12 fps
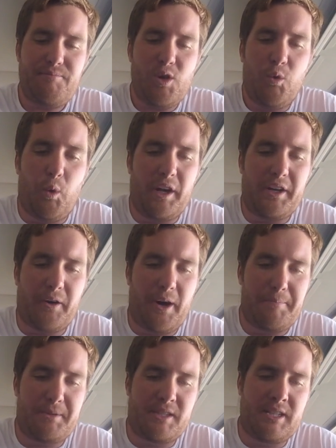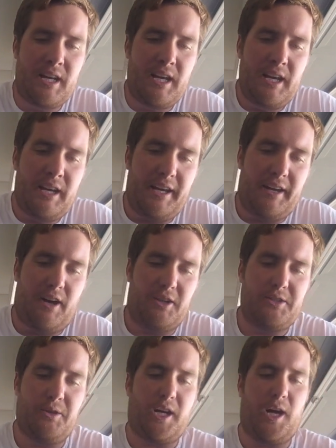wind grips. It
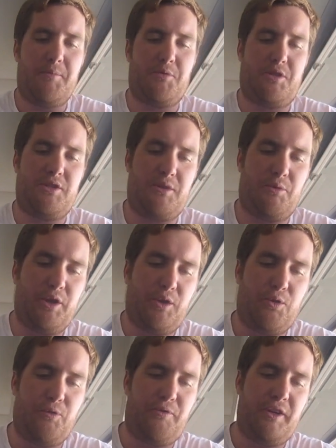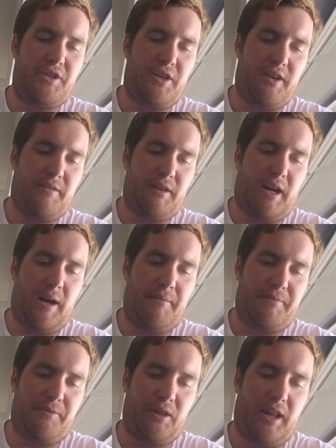also comes, which is a really cool feature
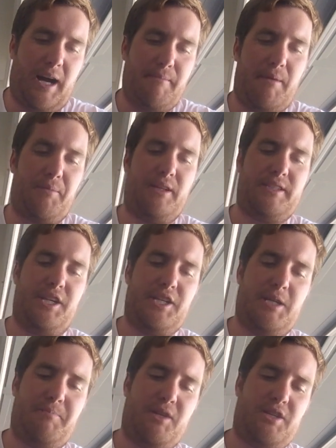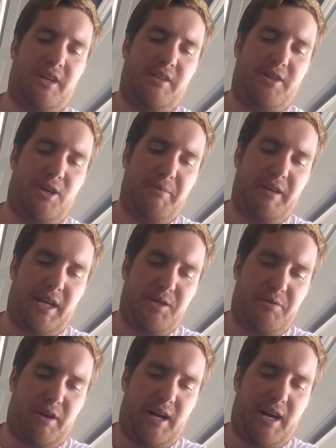for line memorization, especially on tournament days
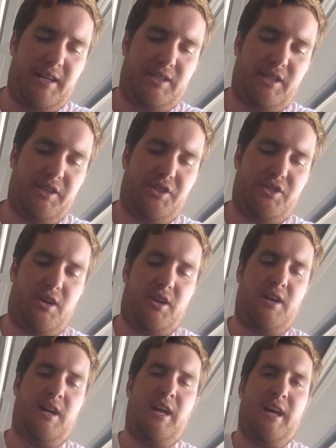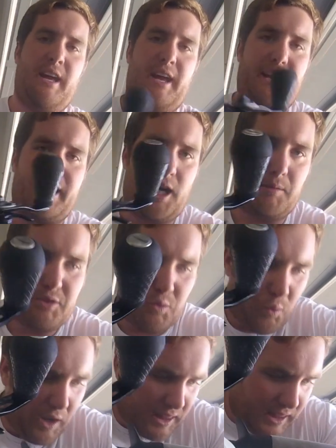when you're not necessarily sure. It comes
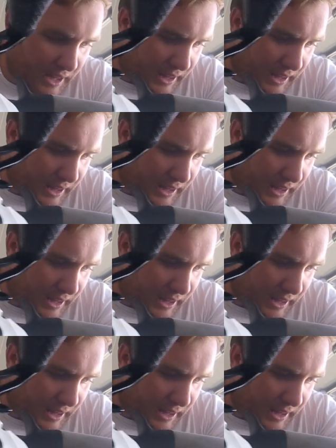with